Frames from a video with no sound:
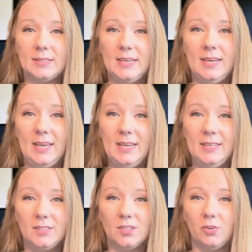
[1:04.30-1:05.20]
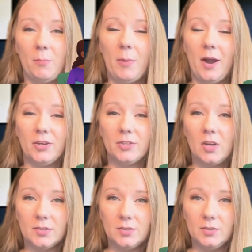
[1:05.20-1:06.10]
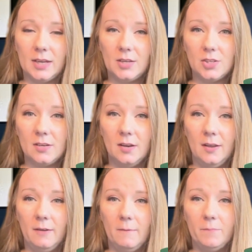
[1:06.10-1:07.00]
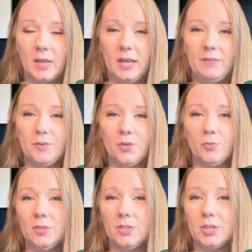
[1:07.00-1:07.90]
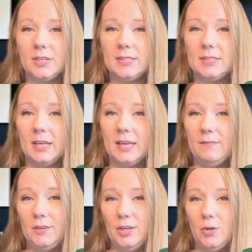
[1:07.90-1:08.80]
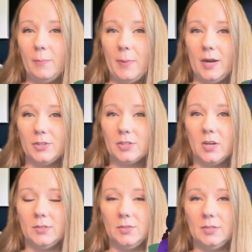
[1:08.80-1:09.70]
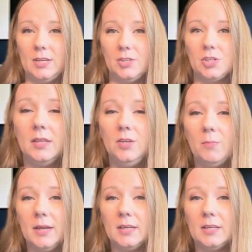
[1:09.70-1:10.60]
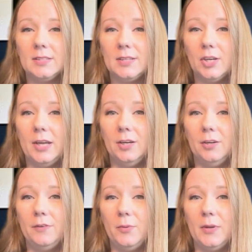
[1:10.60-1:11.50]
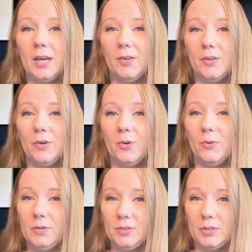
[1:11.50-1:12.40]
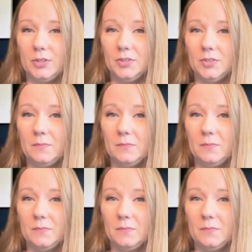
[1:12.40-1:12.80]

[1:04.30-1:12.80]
and needs through a buyer's consultation. And if your realtor is not giving you a buyer's consultation, then you might consider interviewing other realtors.